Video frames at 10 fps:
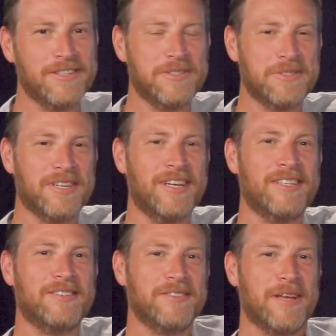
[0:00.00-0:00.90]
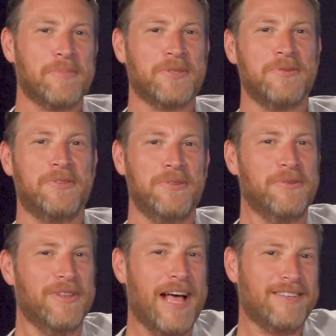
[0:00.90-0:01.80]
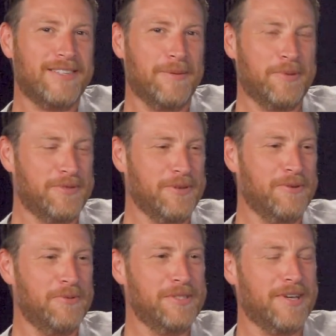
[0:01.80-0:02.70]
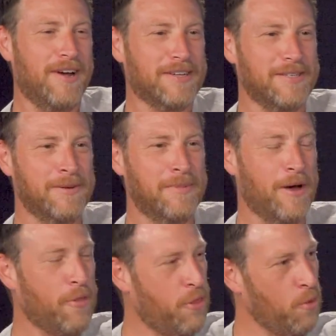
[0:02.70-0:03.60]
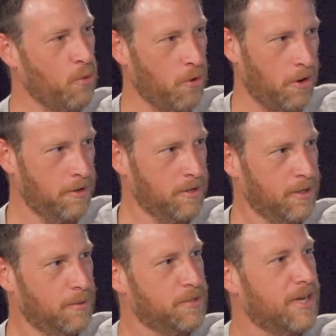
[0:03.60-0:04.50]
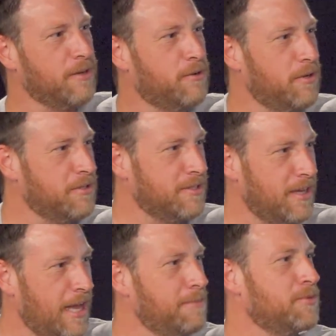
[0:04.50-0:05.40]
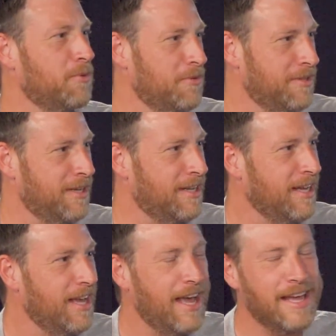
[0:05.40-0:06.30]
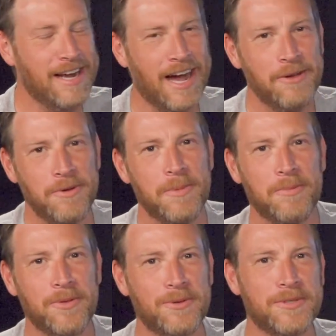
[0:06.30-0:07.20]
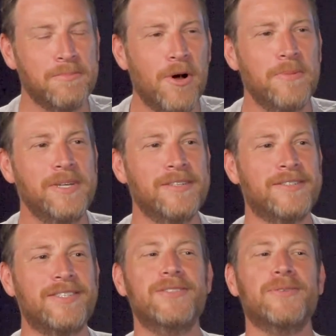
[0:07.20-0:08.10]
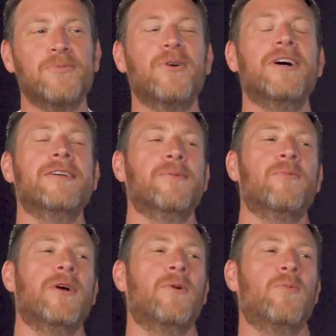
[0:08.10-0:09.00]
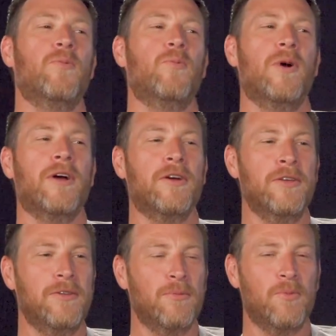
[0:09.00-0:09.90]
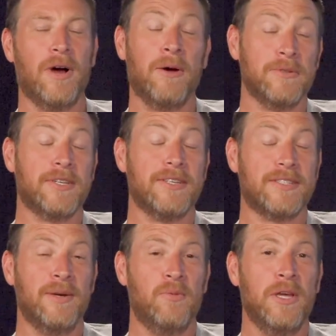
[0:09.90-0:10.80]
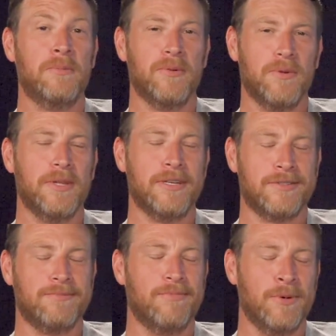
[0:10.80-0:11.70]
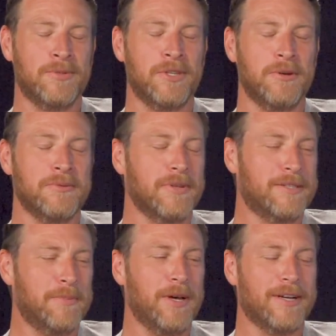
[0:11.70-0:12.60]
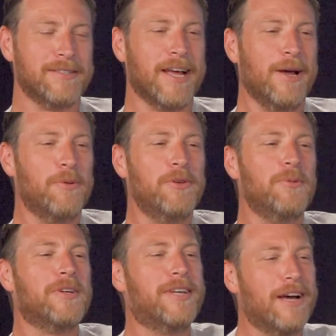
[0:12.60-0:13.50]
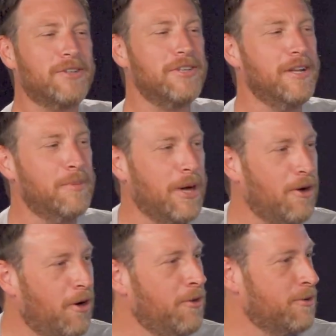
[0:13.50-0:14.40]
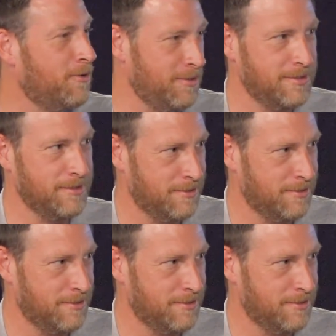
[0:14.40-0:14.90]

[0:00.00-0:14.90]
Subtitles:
is episode 2. Last episode we talked about Thor, which had Chris Hemsworth in it. Oh. And I remember there was a moment in season 1 where I was gonna say we, but really it was you. Let's be honest, where you were gushing about all the Chris's.